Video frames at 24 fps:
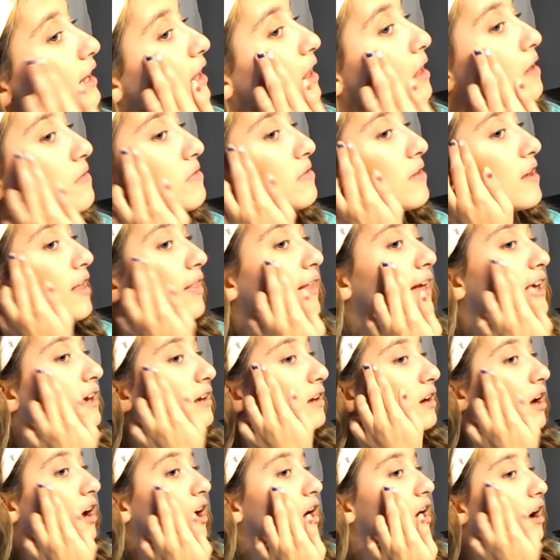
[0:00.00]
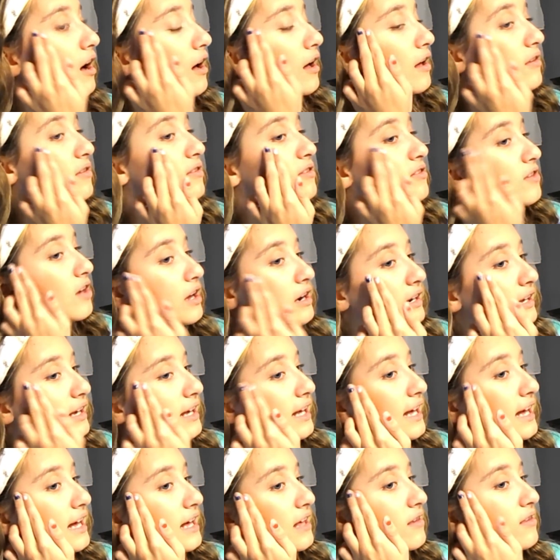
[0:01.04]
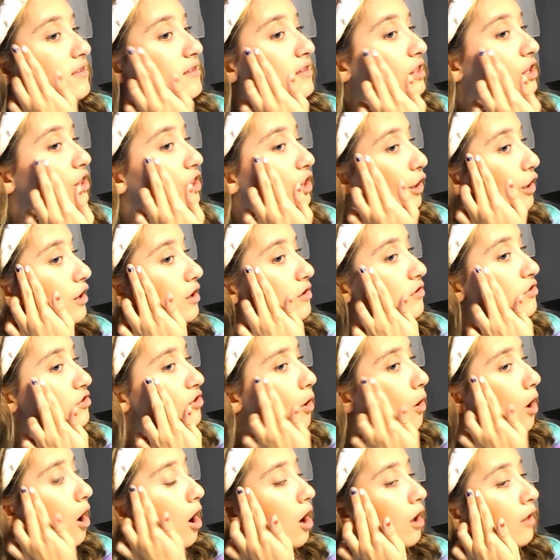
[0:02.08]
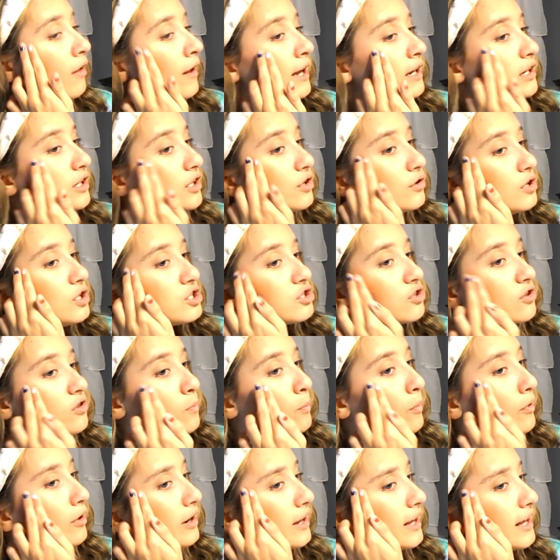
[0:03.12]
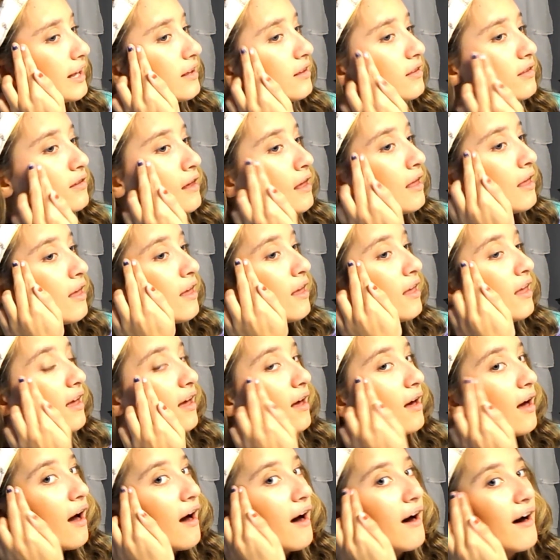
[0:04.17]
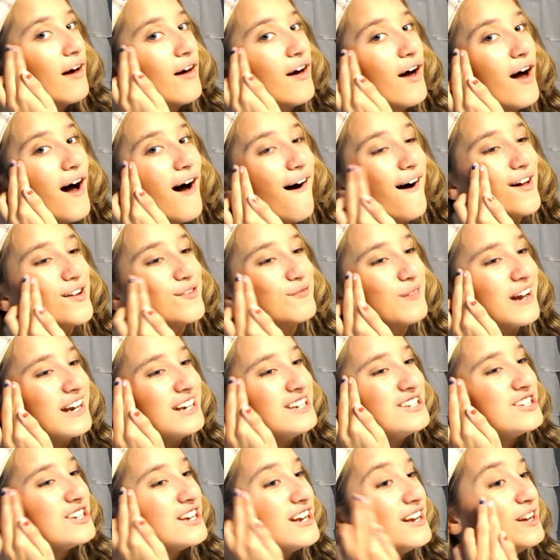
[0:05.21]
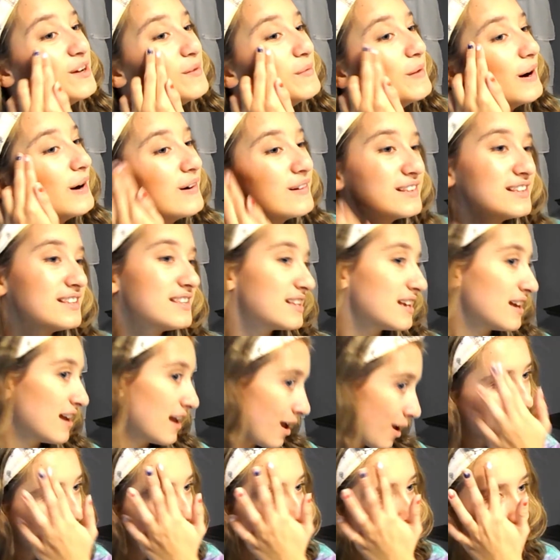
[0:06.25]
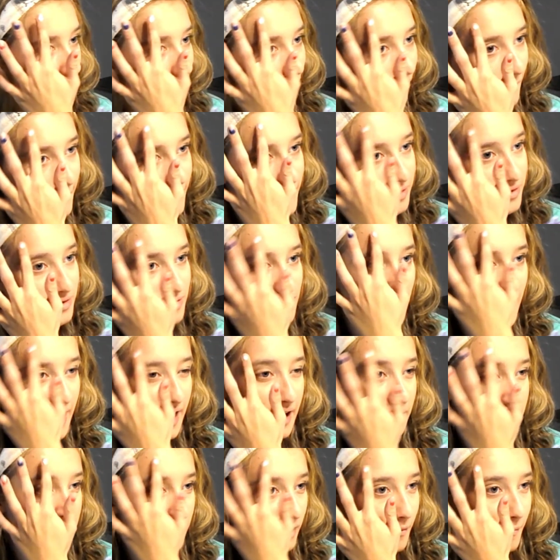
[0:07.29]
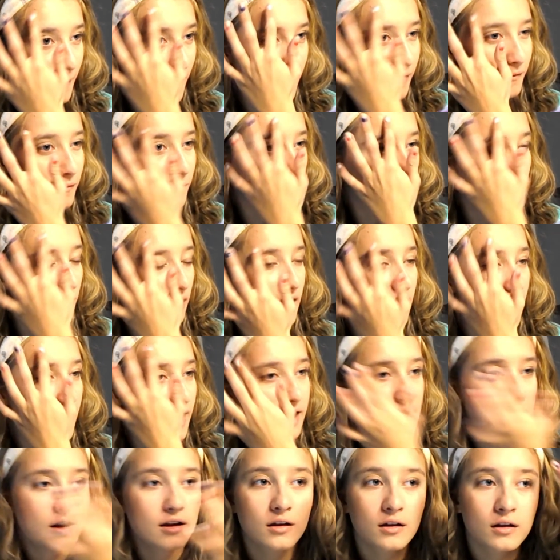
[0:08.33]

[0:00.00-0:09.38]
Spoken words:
gives it like a sun-kissed look, so all I do is just put it on my cheekbones and on the sides of my forehead.